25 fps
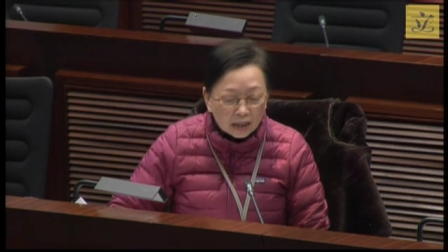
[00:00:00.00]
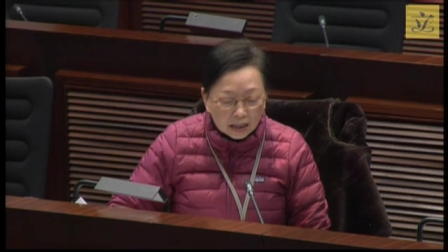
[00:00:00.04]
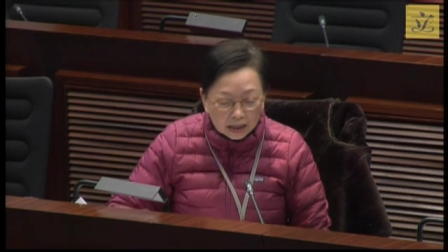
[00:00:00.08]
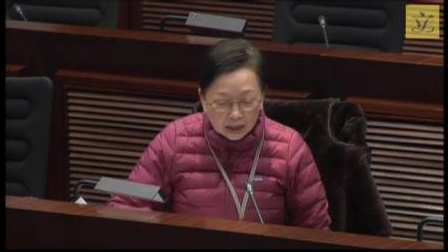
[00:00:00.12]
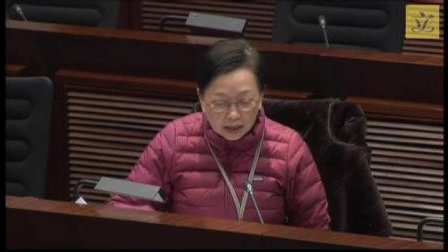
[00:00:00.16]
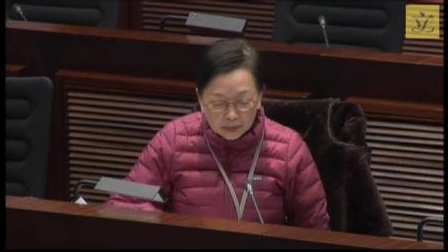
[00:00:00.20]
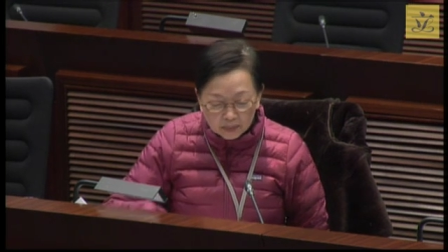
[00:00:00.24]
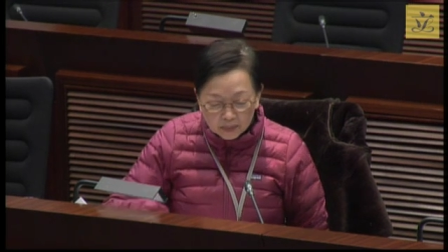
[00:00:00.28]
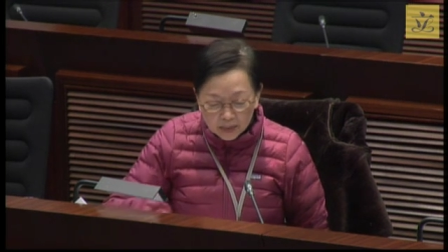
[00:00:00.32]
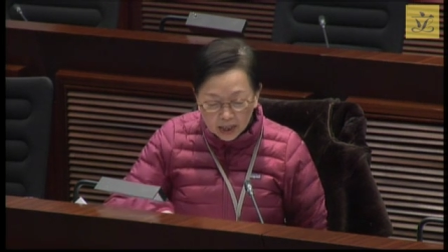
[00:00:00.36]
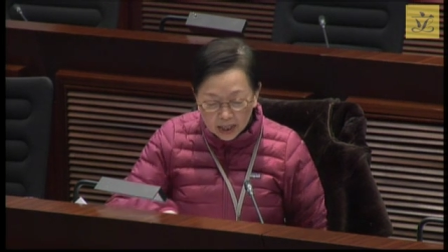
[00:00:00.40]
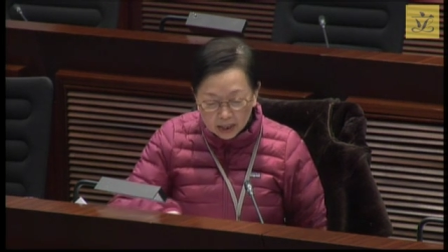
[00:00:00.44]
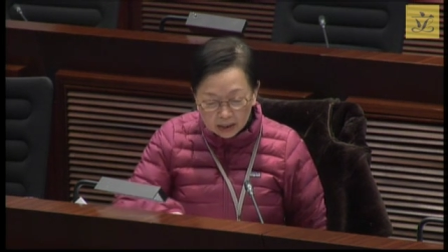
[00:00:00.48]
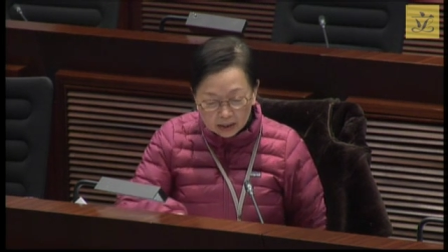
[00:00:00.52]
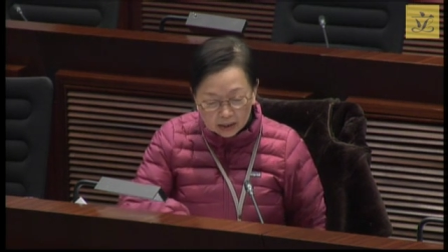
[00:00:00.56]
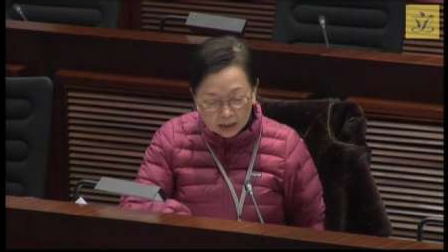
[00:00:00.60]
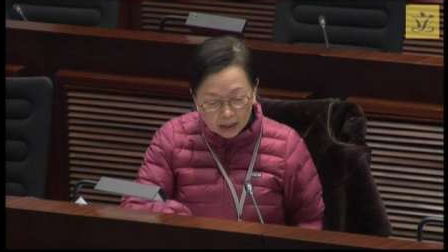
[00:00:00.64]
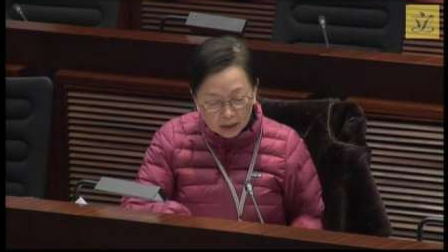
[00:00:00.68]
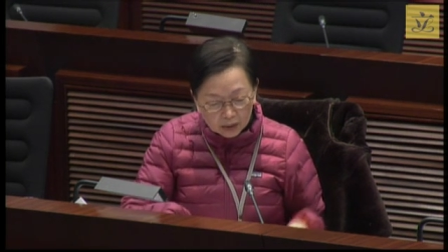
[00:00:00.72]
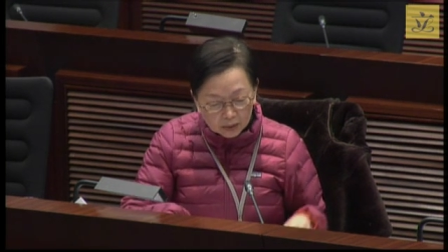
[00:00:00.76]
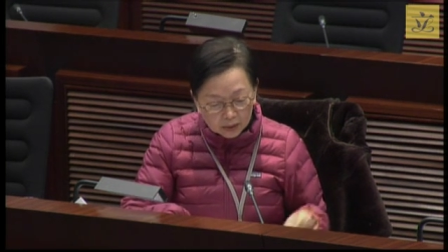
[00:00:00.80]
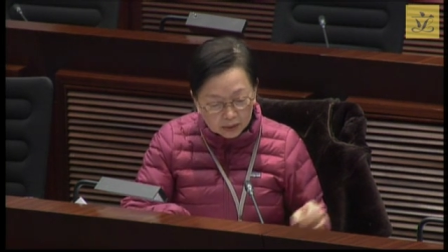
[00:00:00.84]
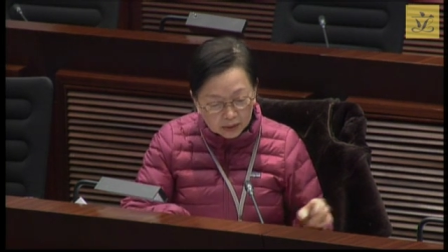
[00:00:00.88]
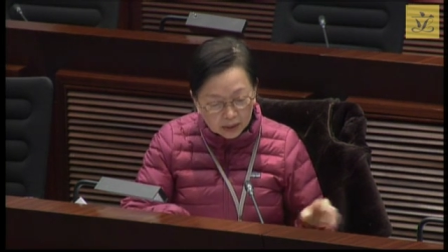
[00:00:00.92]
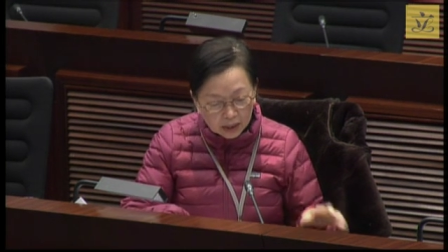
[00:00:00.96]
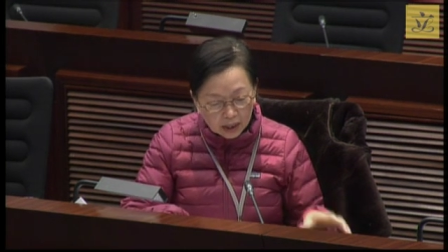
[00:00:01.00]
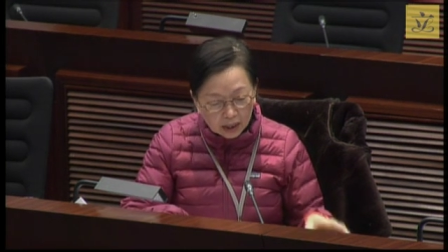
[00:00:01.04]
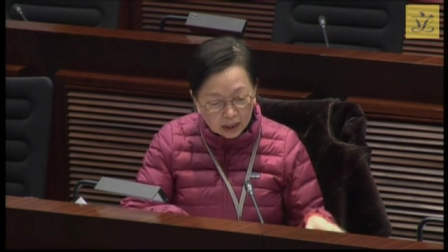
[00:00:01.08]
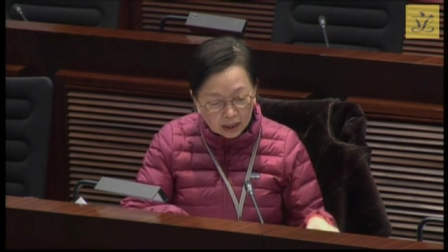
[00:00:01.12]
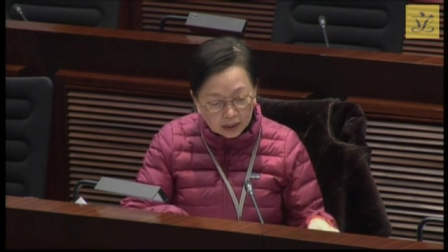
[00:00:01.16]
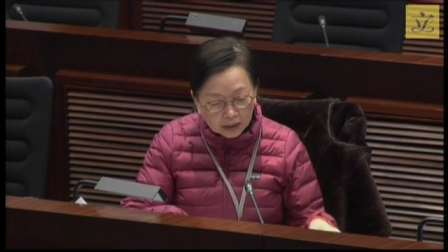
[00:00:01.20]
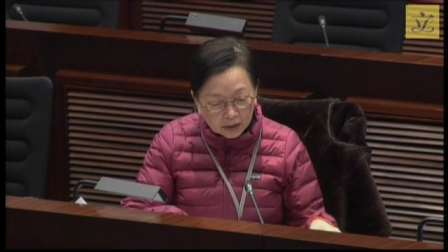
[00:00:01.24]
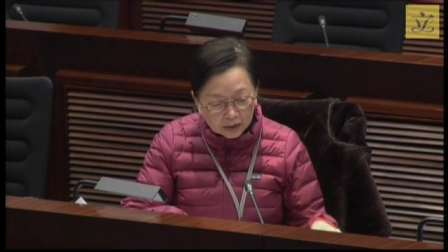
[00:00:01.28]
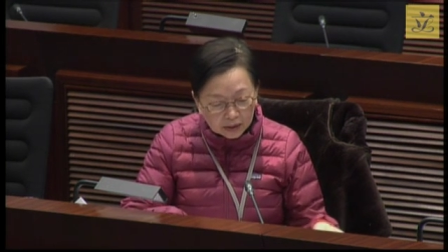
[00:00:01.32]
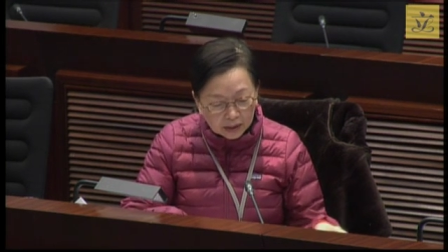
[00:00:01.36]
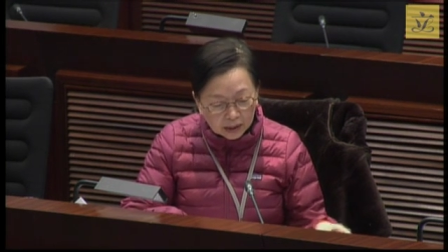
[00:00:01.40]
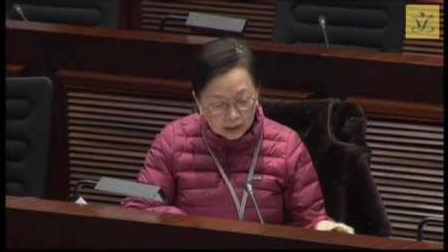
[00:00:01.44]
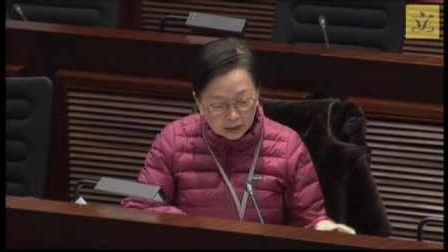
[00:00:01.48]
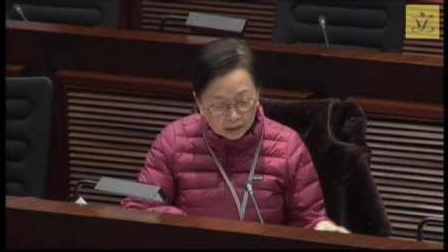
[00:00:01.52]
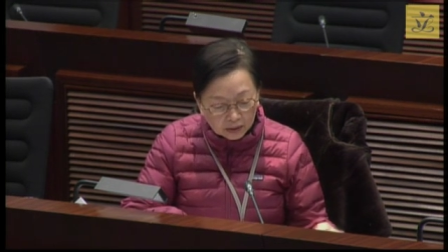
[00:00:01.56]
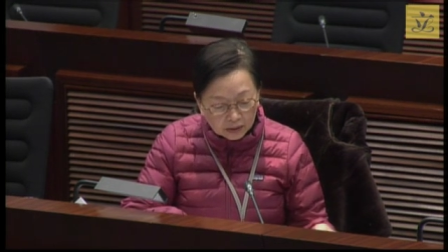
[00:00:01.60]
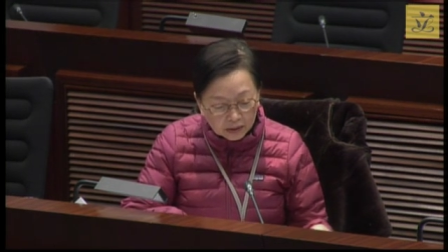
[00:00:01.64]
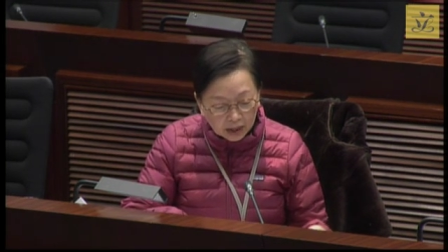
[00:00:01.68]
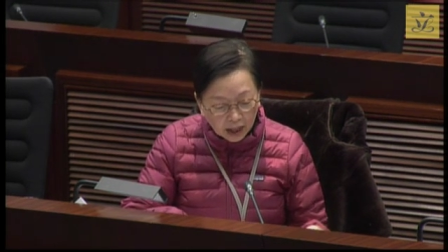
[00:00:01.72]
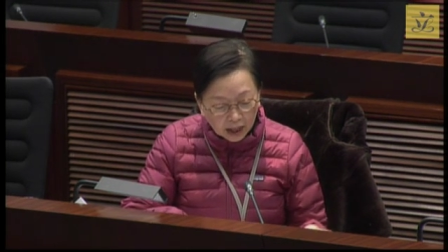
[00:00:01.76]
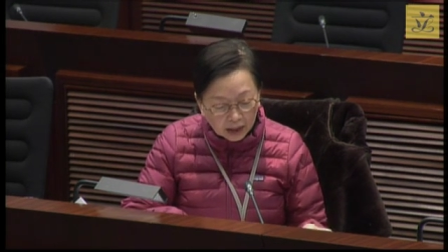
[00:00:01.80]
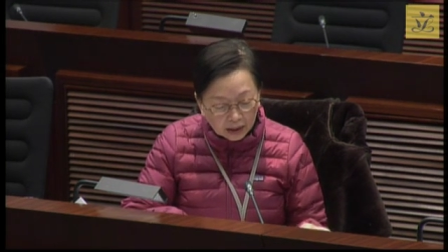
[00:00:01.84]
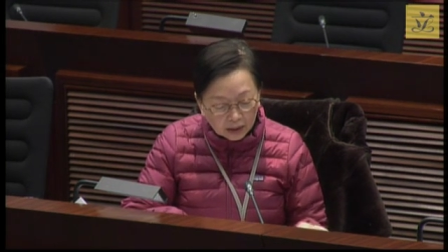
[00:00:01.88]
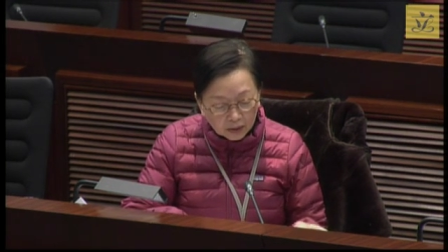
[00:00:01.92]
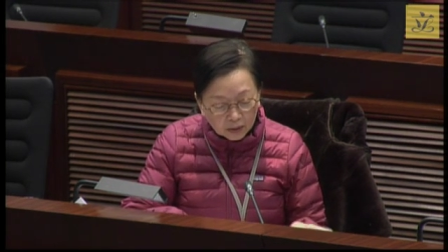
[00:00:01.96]
initially they have
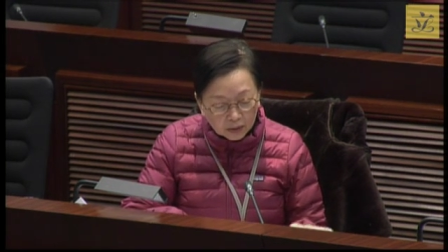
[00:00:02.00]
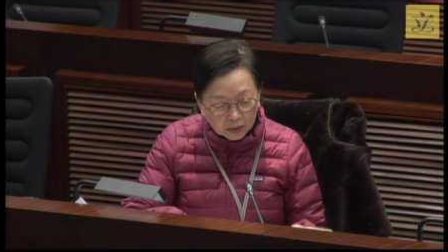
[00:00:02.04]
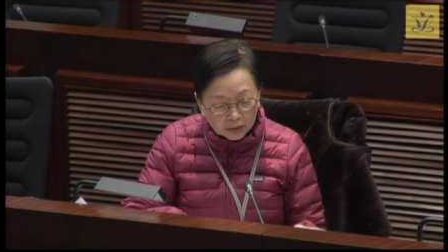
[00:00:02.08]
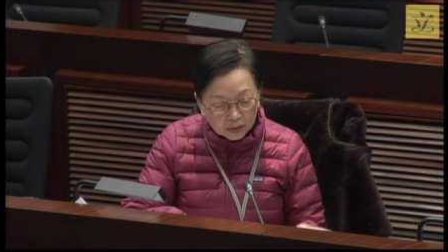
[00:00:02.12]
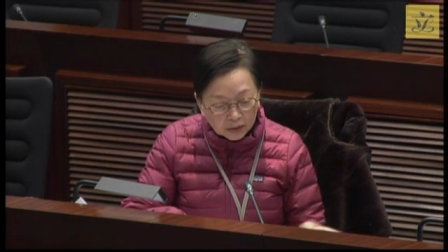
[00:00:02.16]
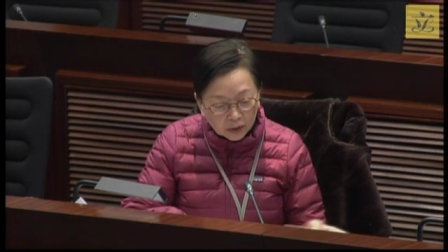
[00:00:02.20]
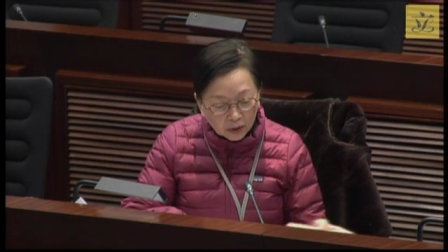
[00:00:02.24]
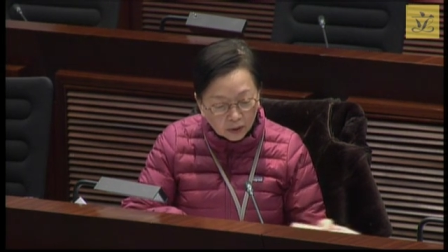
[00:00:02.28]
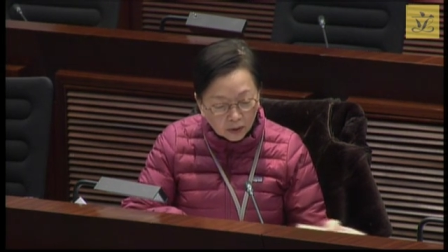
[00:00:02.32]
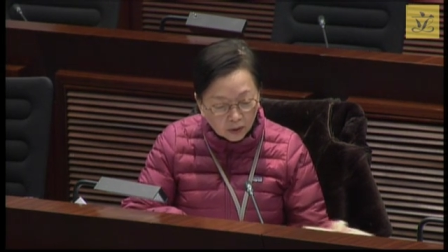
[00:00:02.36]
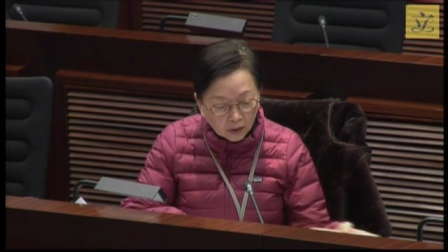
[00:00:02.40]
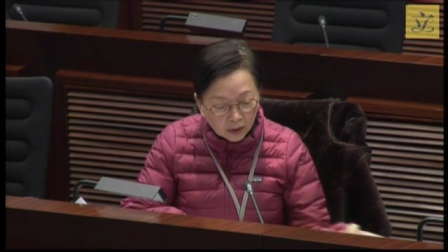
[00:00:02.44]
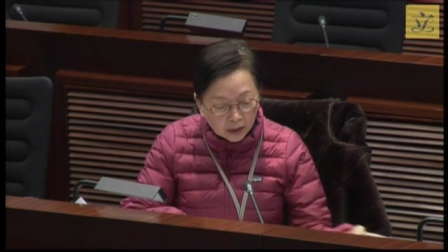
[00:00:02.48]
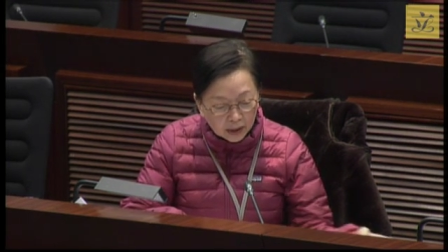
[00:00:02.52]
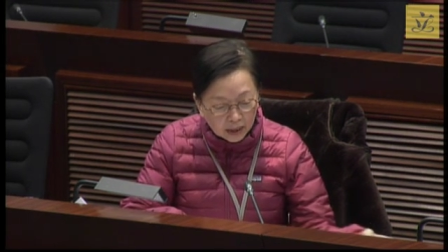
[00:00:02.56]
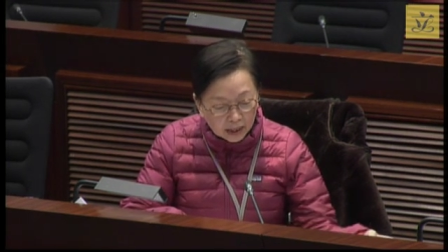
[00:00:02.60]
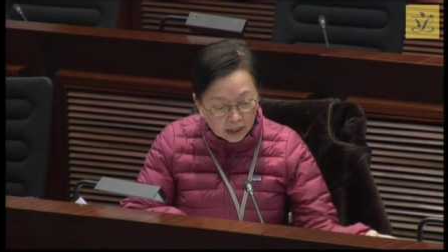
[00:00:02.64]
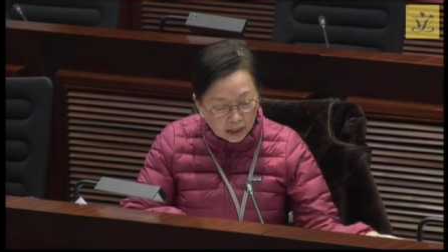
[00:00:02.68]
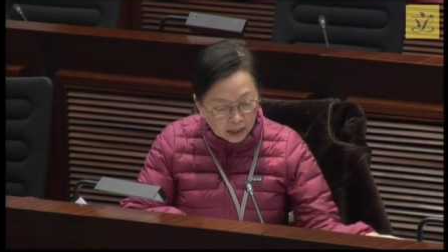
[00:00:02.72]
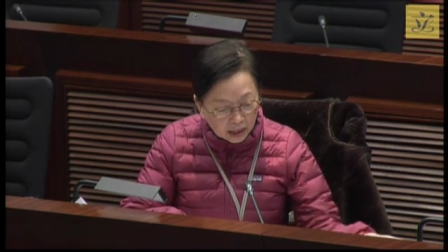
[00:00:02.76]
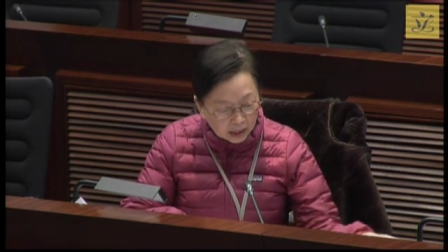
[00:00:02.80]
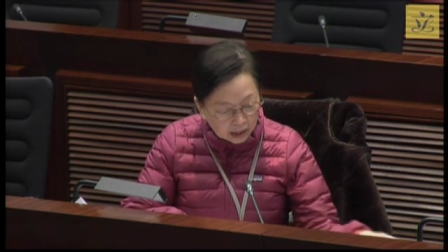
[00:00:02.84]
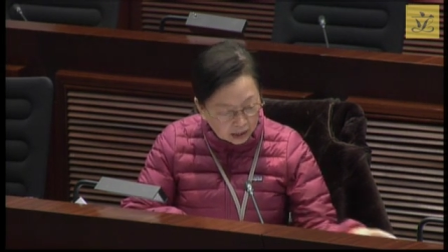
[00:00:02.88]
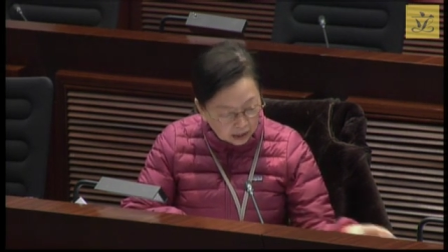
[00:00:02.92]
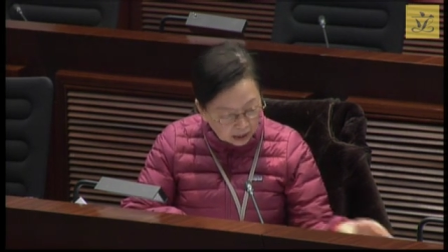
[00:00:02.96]
already paid two-thirds